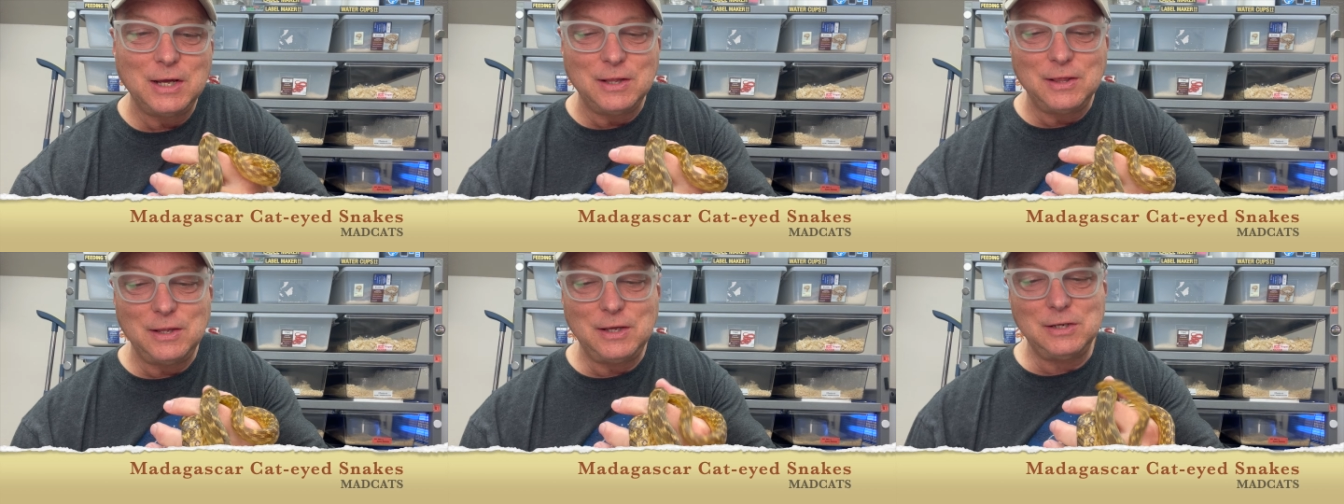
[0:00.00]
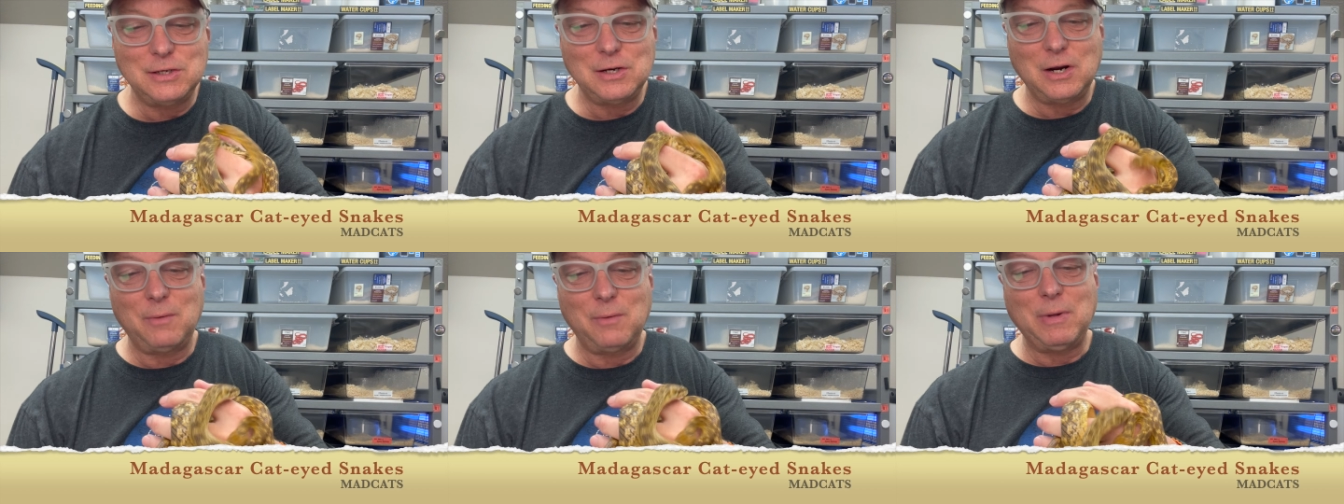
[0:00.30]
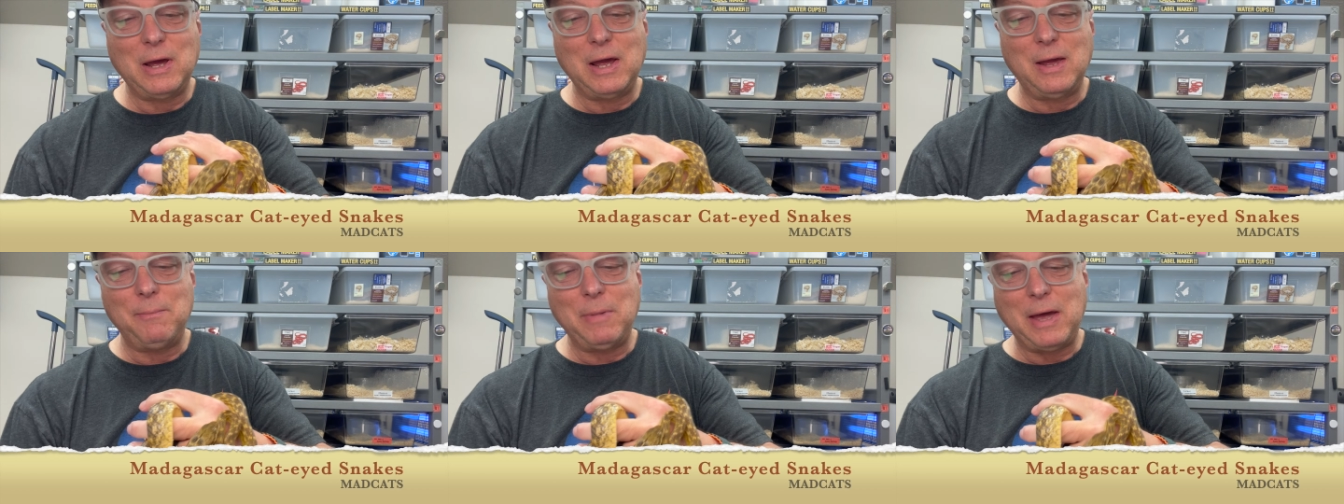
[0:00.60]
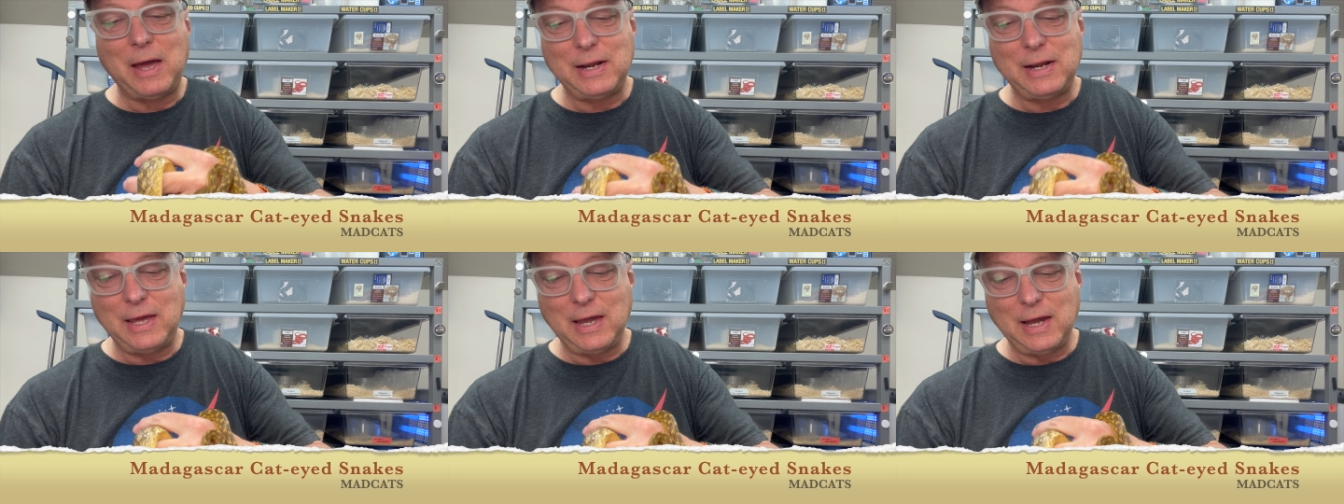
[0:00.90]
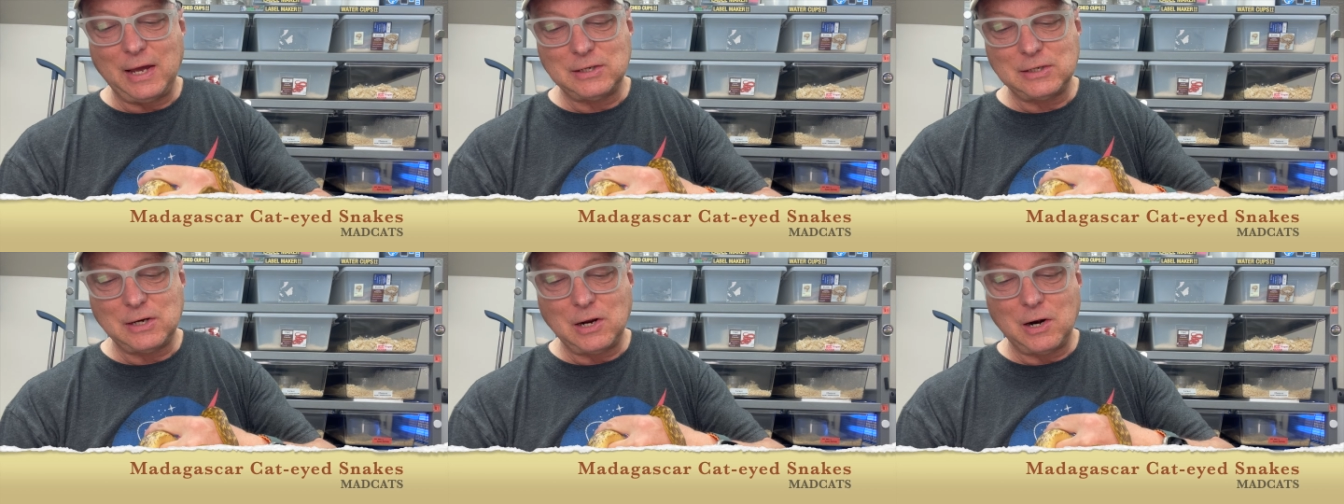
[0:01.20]
These are my
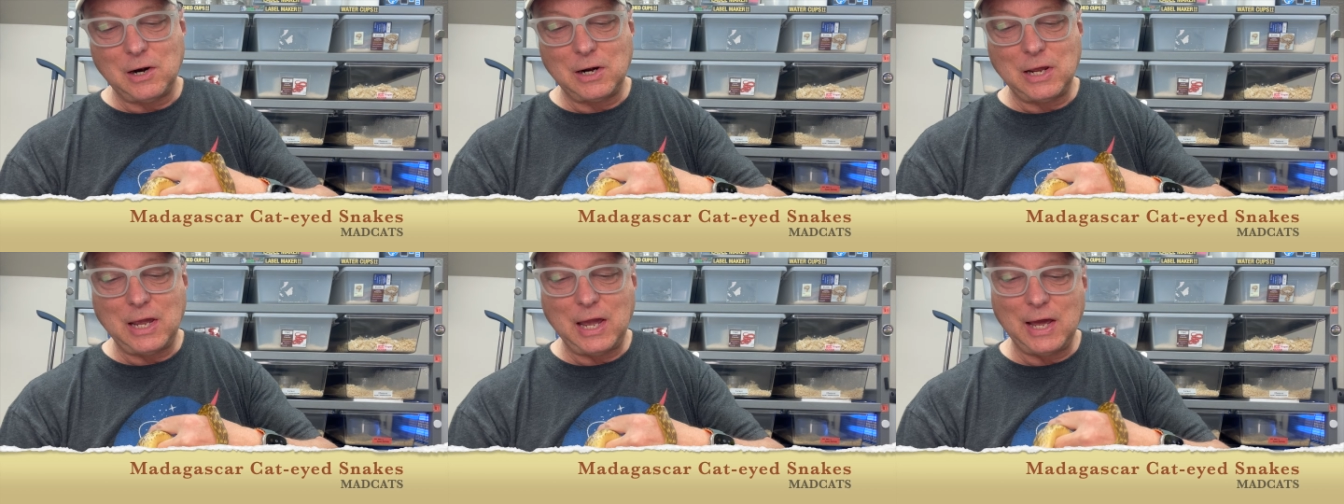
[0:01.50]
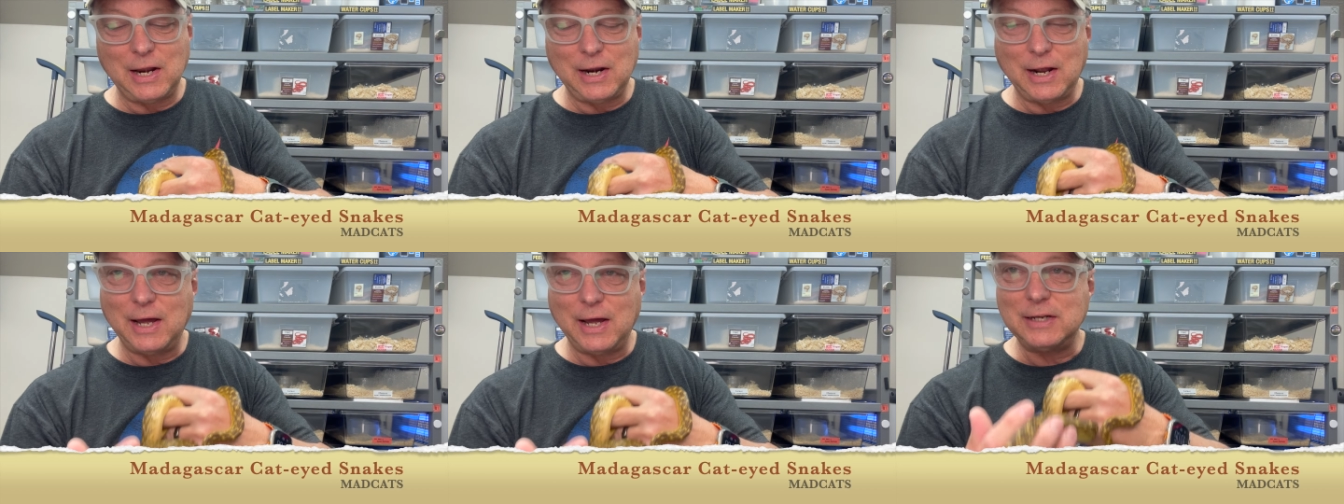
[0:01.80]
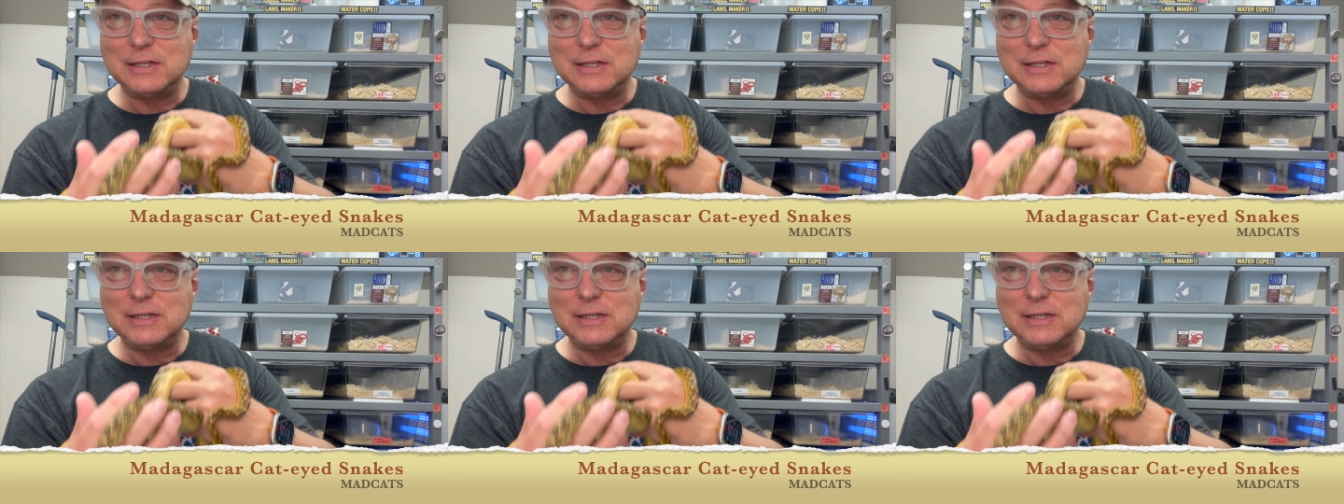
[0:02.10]
Madagascar cat-eyed